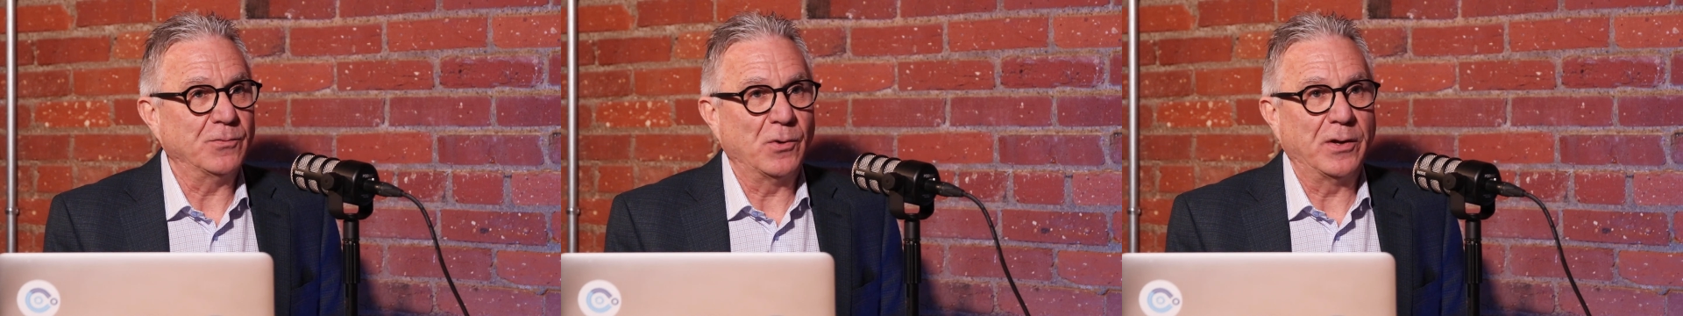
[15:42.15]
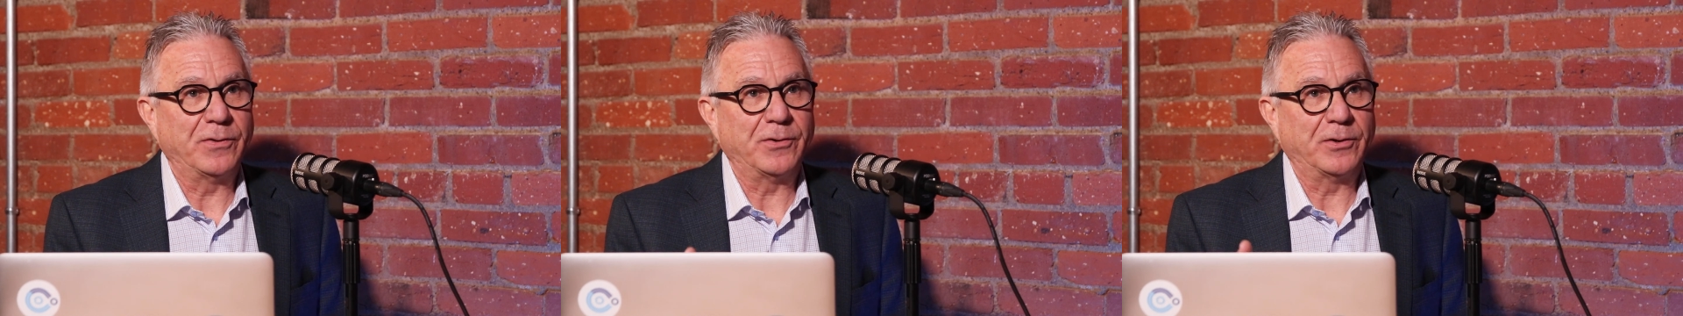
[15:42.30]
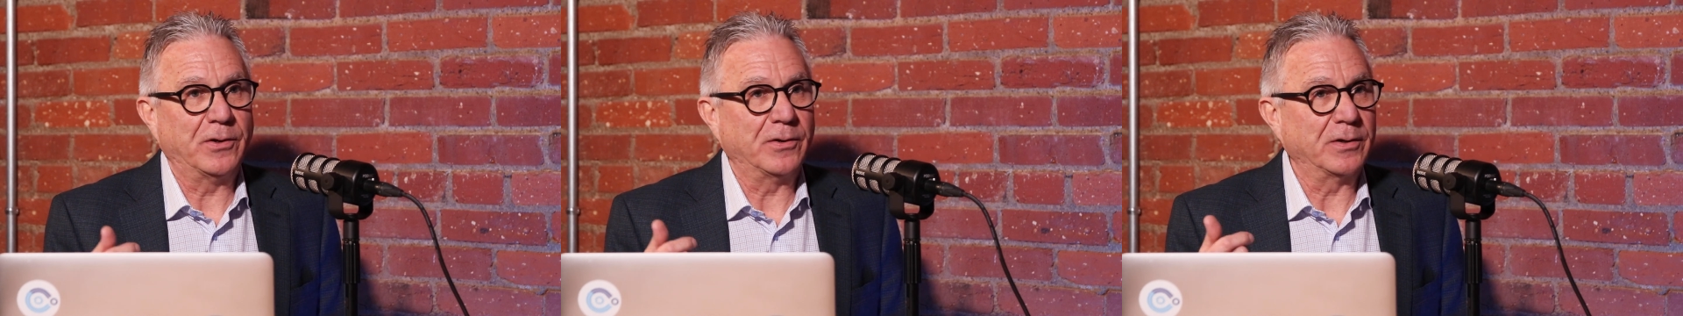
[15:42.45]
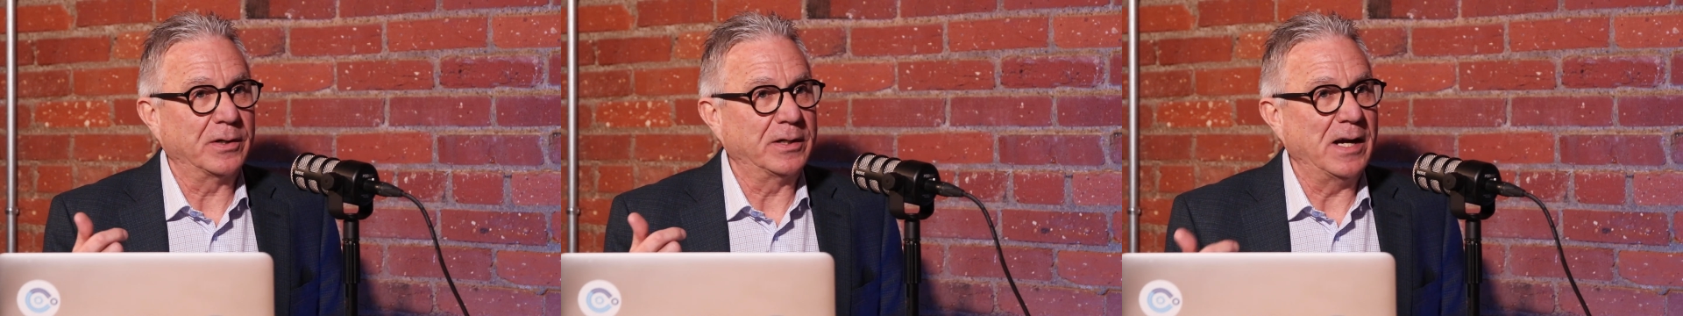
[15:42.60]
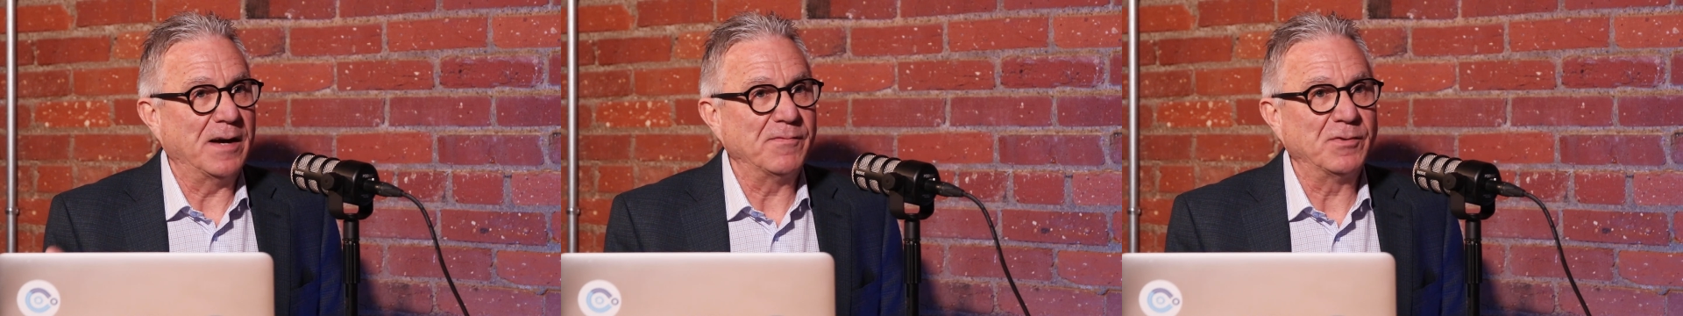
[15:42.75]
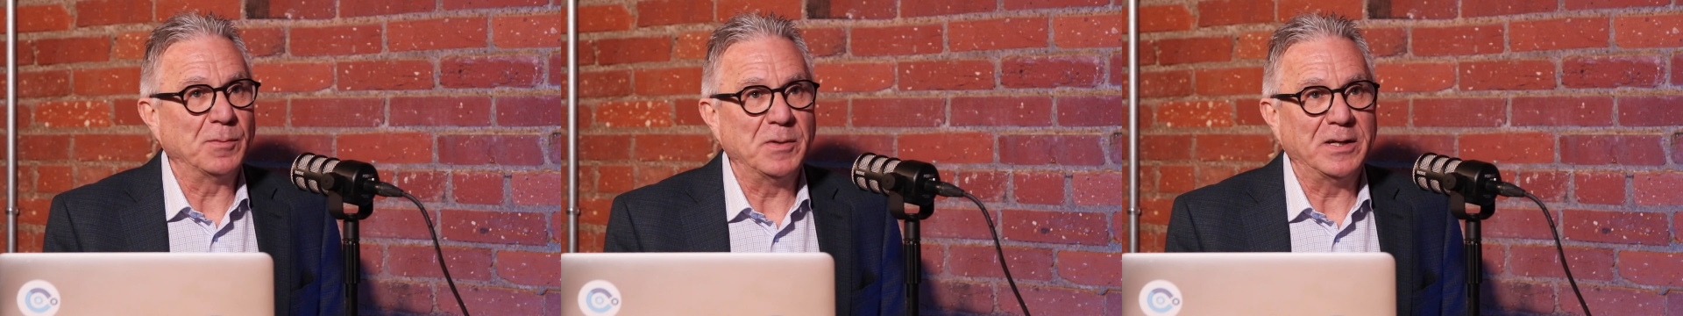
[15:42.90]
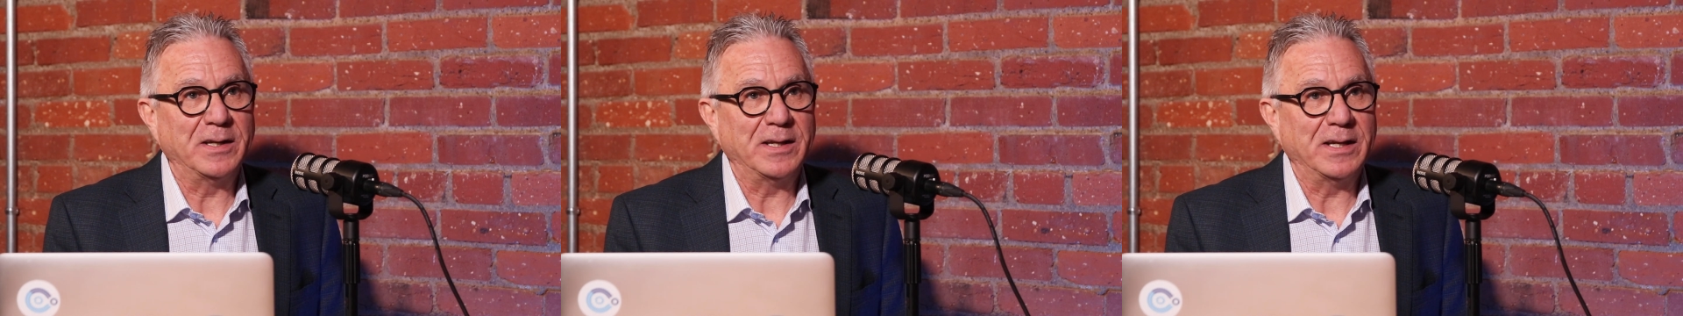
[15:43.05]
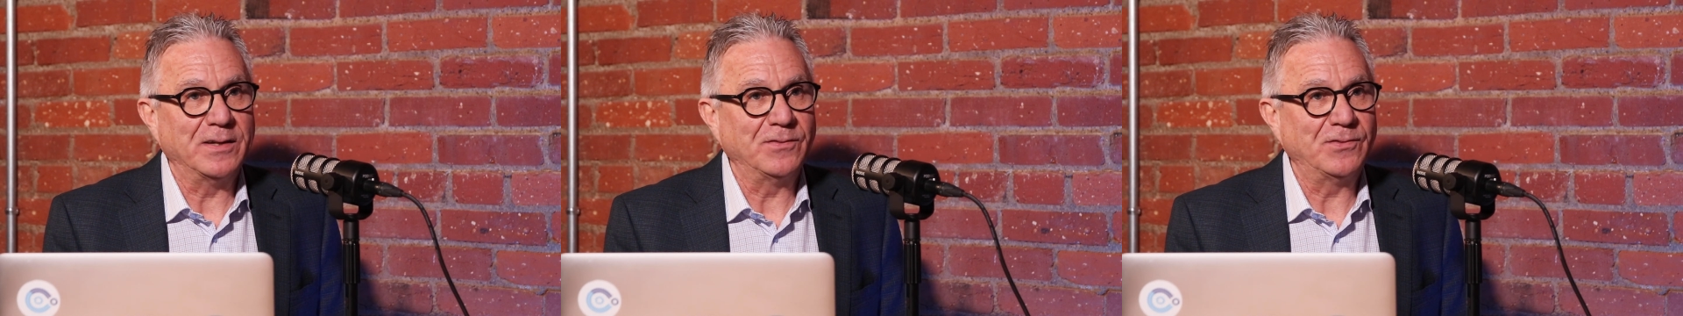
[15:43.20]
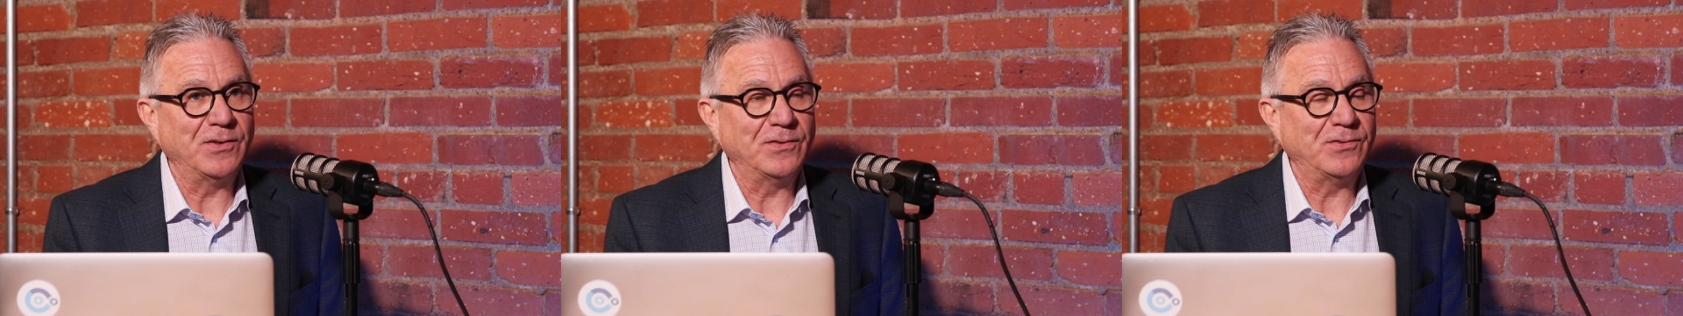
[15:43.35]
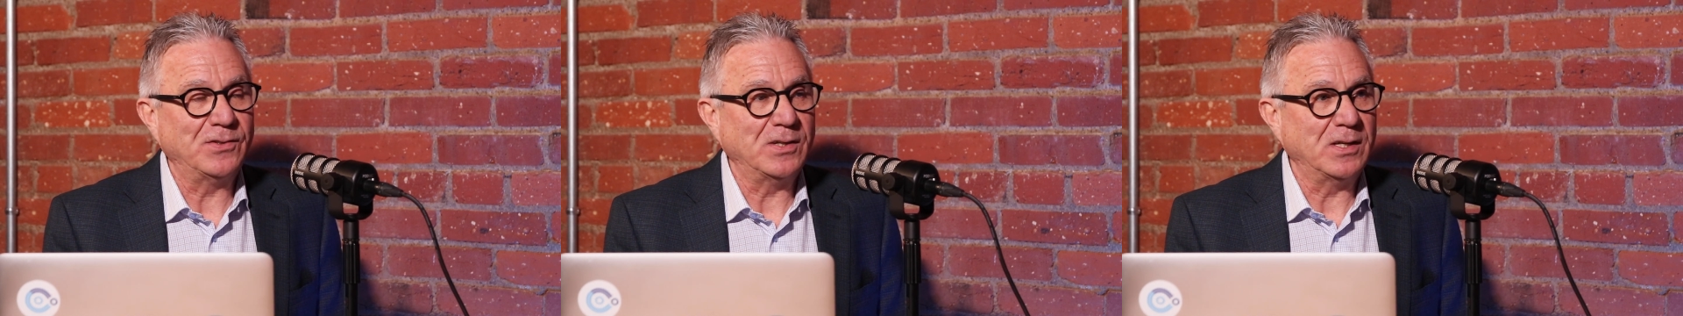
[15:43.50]
whether you're a government
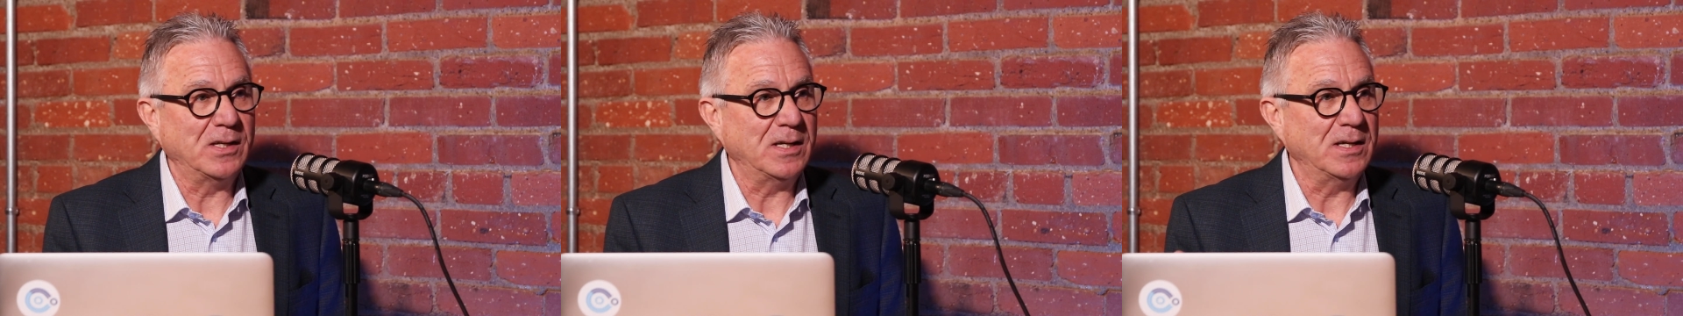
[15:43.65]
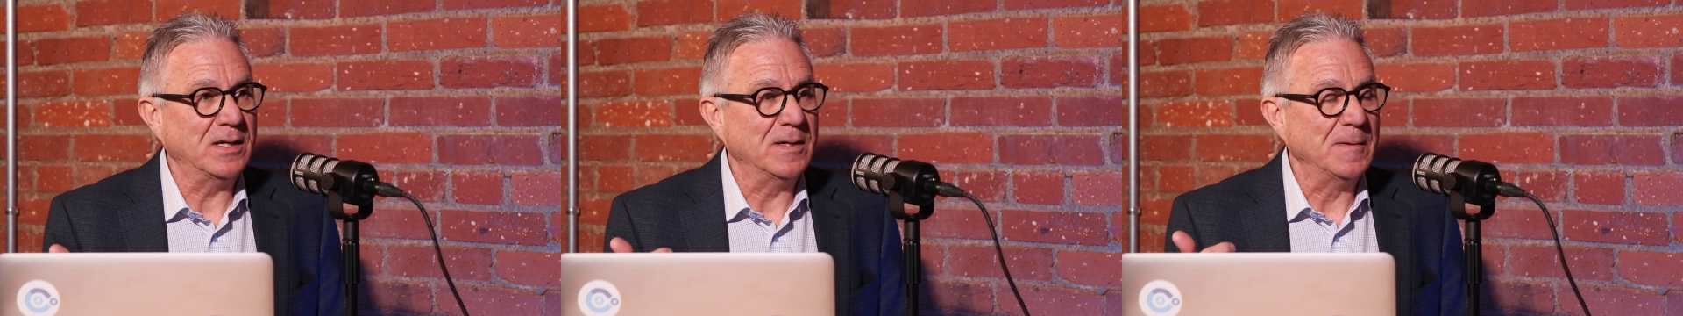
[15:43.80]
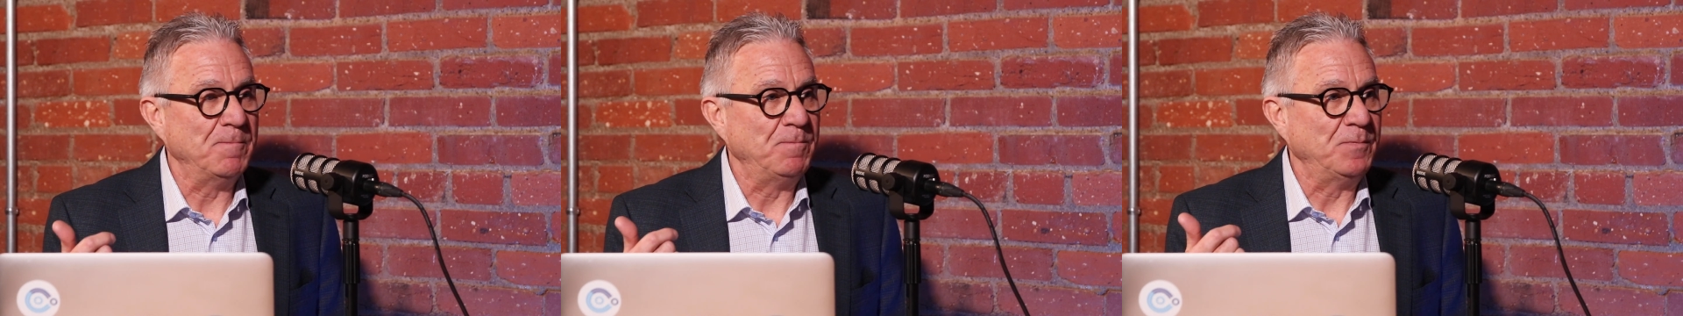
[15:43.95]
entity,